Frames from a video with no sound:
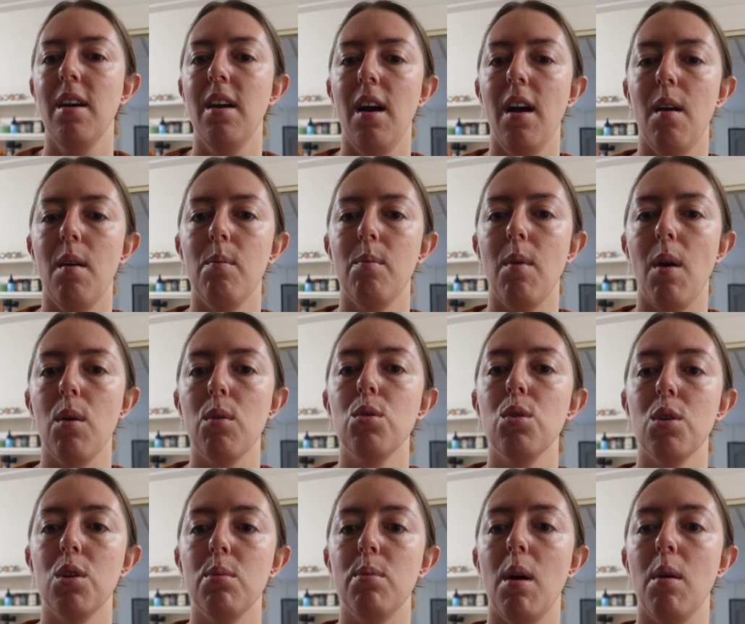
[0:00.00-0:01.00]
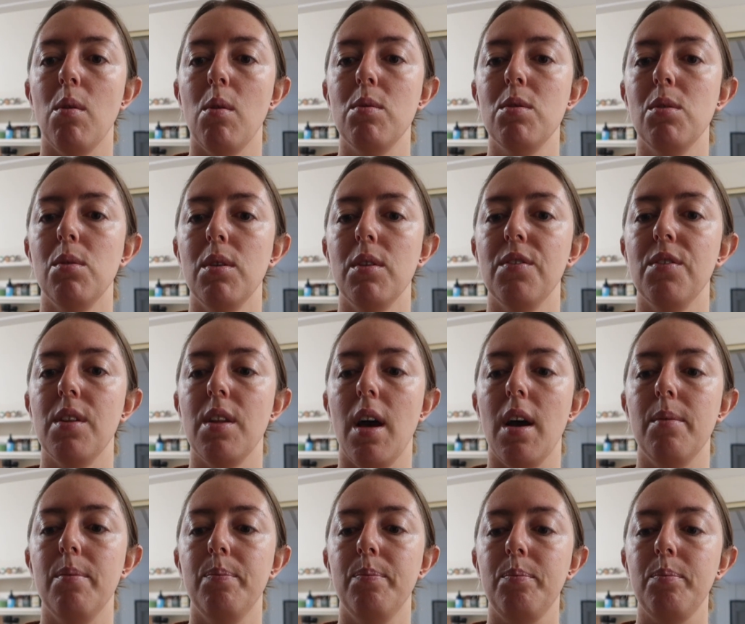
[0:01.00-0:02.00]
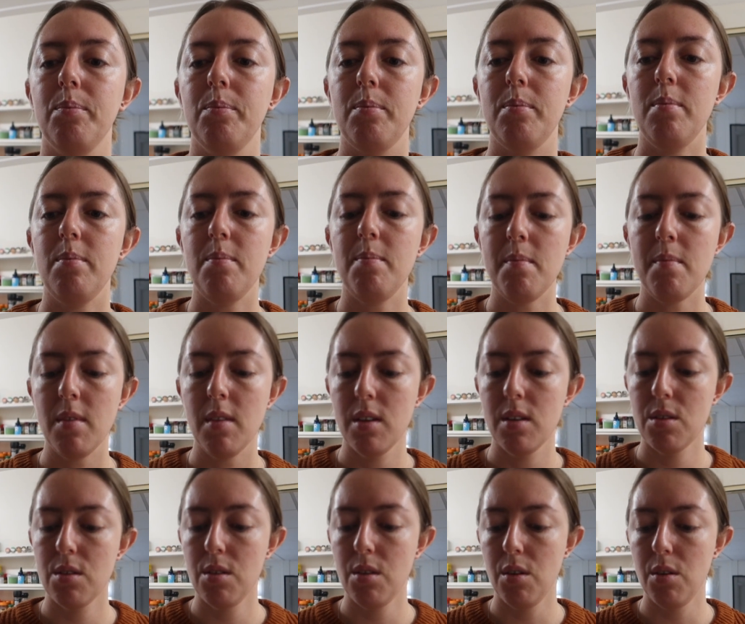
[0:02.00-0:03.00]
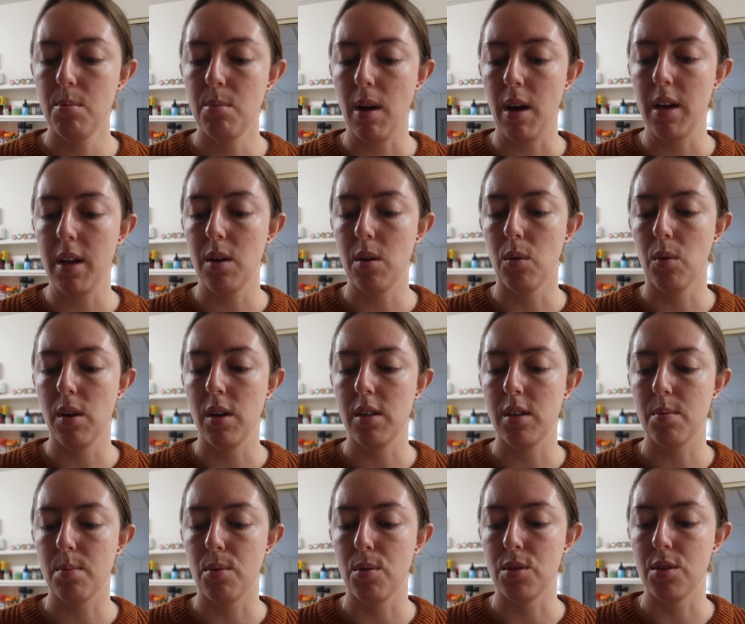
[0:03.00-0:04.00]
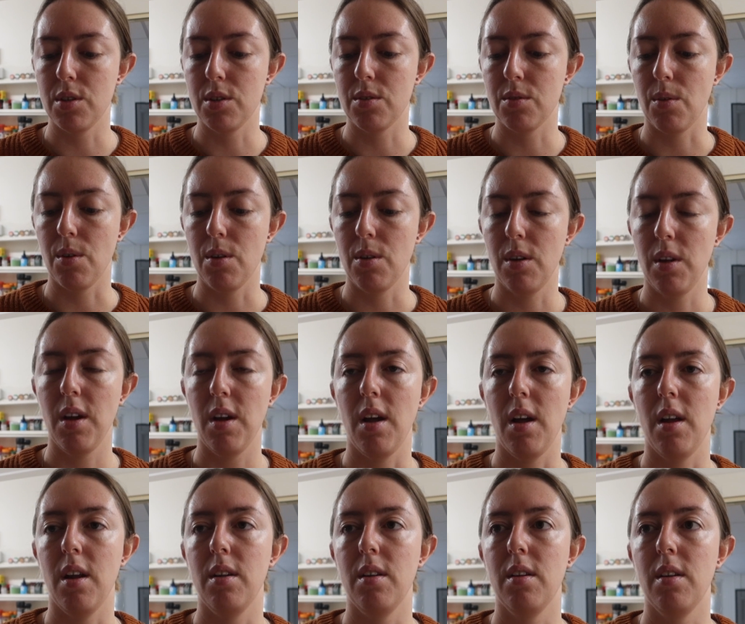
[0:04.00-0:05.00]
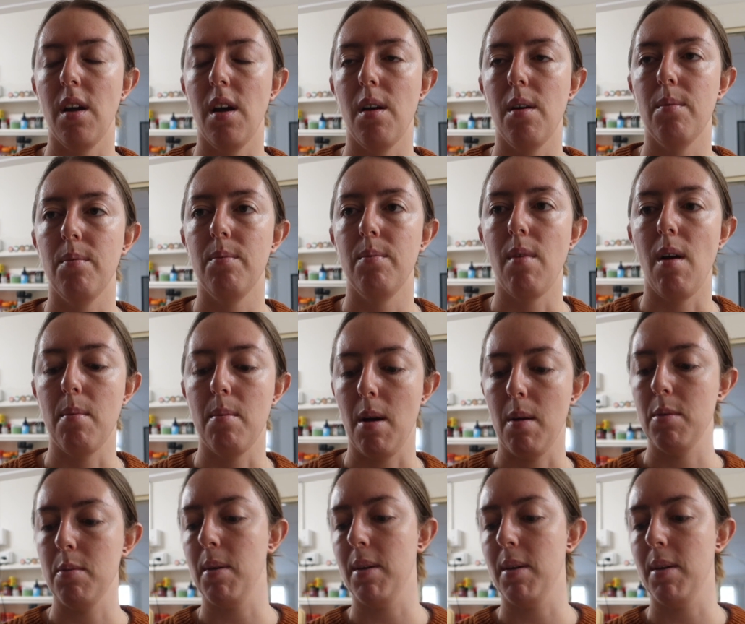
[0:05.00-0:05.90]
I'll talk about what we're doing for that soon, but he always pushes through, and I'm happy